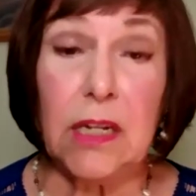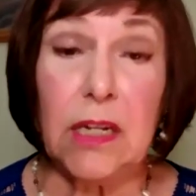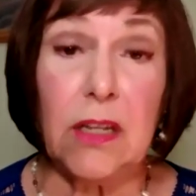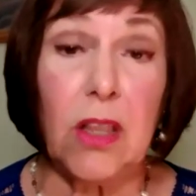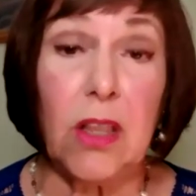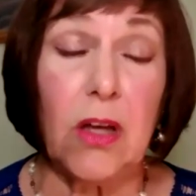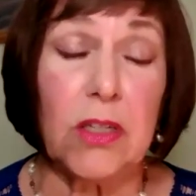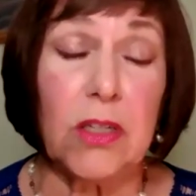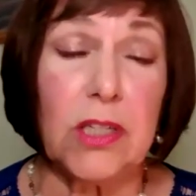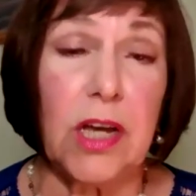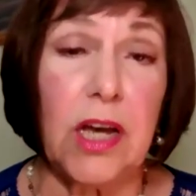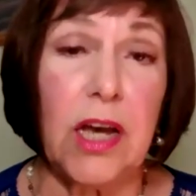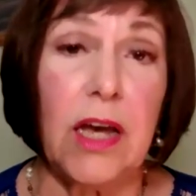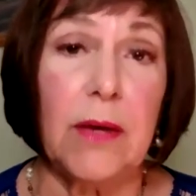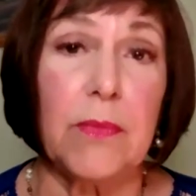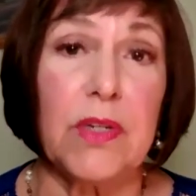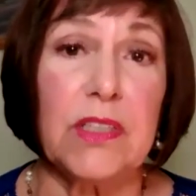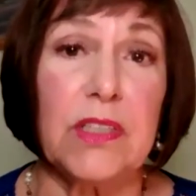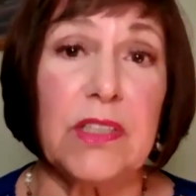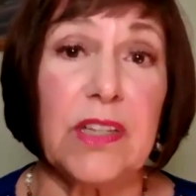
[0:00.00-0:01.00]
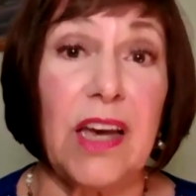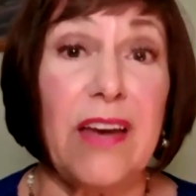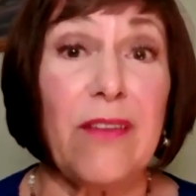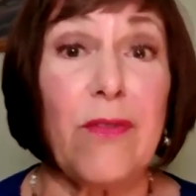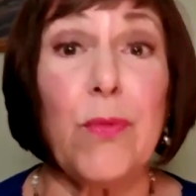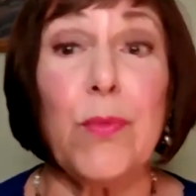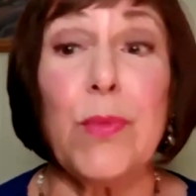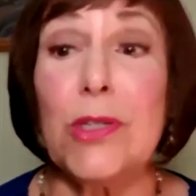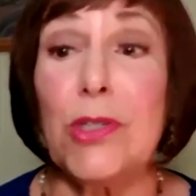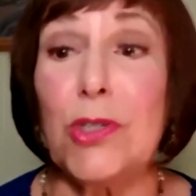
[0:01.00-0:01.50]
in a long time because I
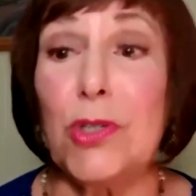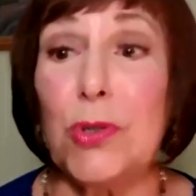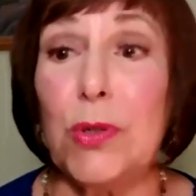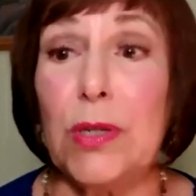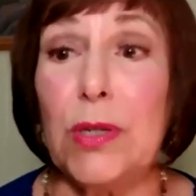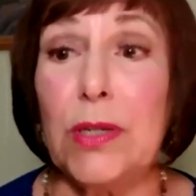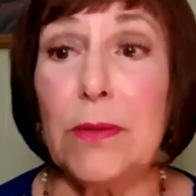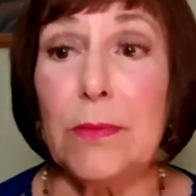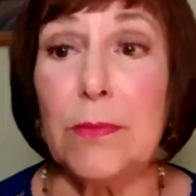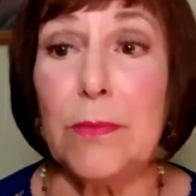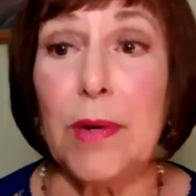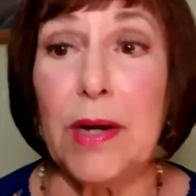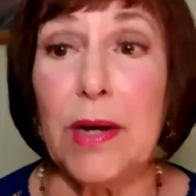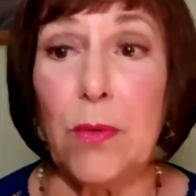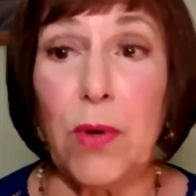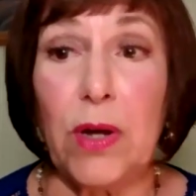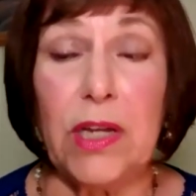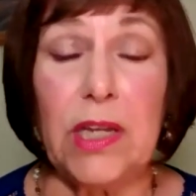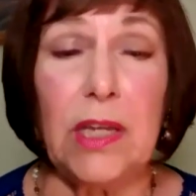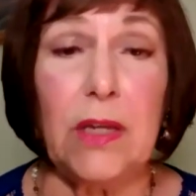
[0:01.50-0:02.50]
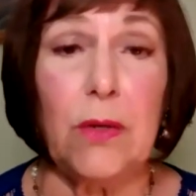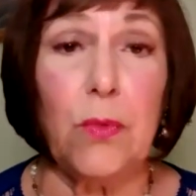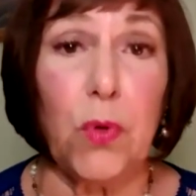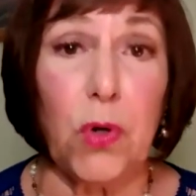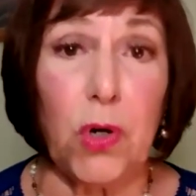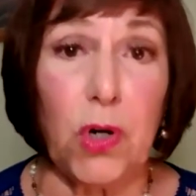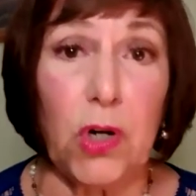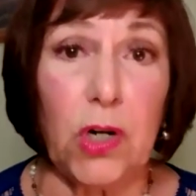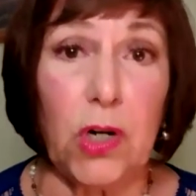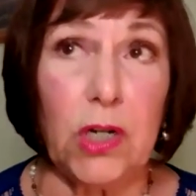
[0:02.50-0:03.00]
haven't been doing my Reiki
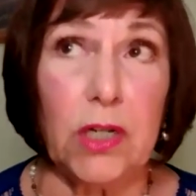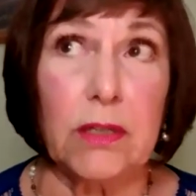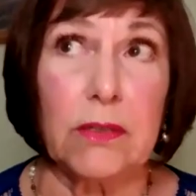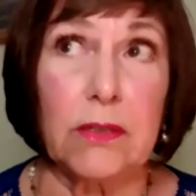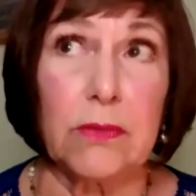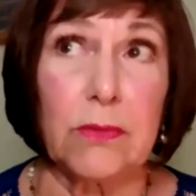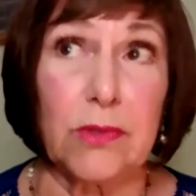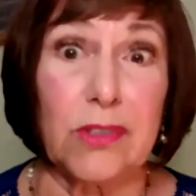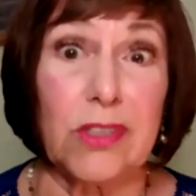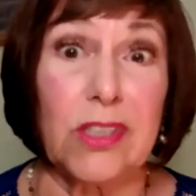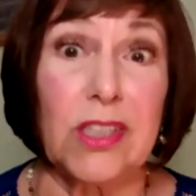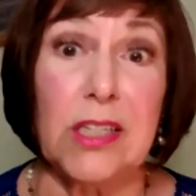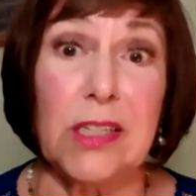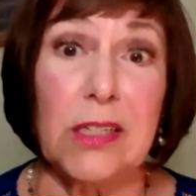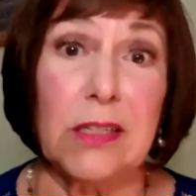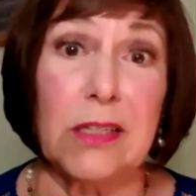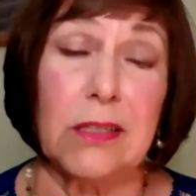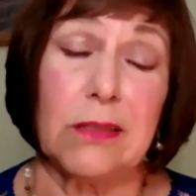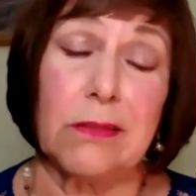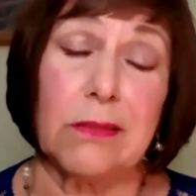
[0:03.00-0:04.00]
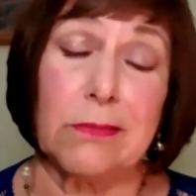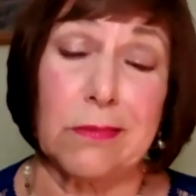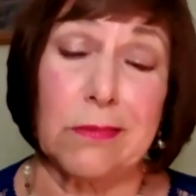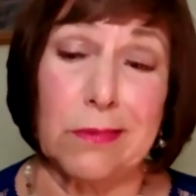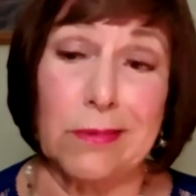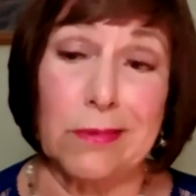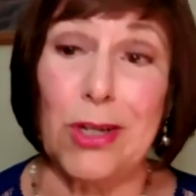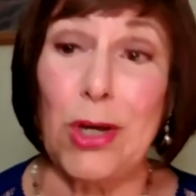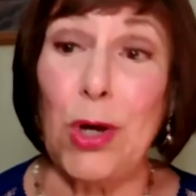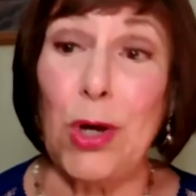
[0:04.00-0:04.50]
work since